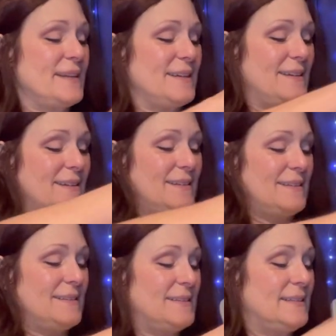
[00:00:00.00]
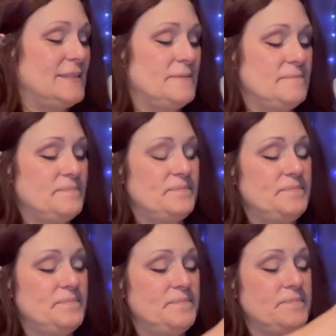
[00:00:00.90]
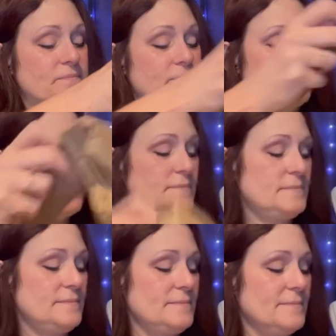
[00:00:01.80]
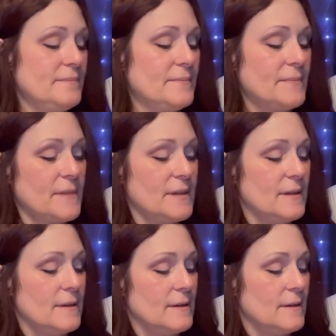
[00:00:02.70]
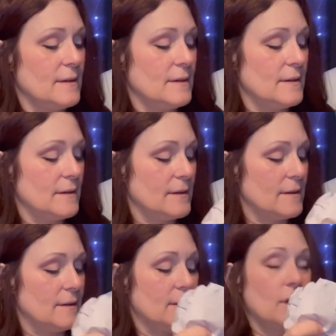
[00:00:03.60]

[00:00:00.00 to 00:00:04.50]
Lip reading: Nobody speaks.